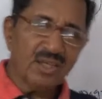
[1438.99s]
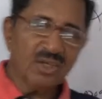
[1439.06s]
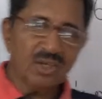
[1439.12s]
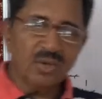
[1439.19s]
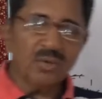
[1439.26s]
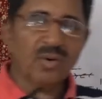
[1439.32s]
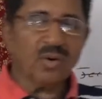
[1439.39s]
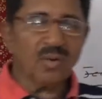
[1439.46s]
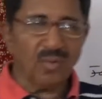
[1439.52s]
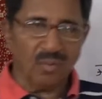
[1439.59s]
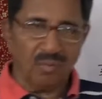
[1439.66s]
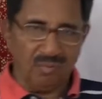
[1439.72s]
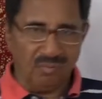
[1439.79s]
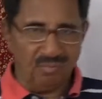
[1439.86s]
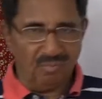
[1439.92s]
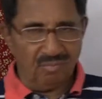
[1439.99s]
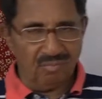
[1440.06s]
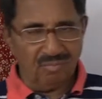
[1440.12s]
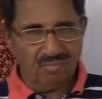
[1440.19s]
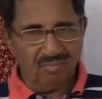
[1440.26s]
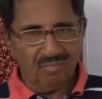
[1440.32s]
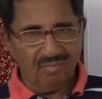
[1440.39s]
your home?
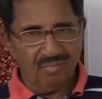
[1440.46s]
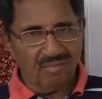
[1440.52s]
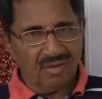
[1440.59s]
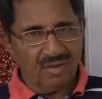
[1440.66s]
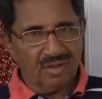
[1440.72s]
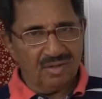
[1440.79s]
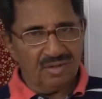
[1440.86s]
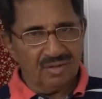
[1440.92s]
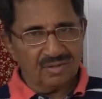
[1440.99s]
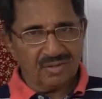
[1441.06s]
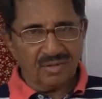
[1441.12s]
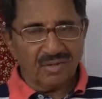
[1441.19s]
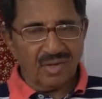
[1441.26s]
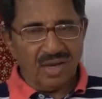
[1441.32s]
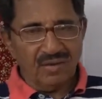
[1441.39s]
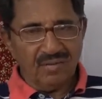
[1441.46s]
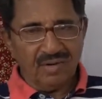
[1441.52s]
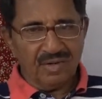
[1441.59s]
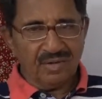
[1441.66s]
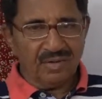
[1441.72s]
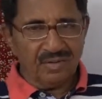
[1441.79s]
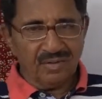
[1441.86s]
So I
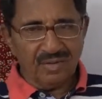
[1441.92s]
want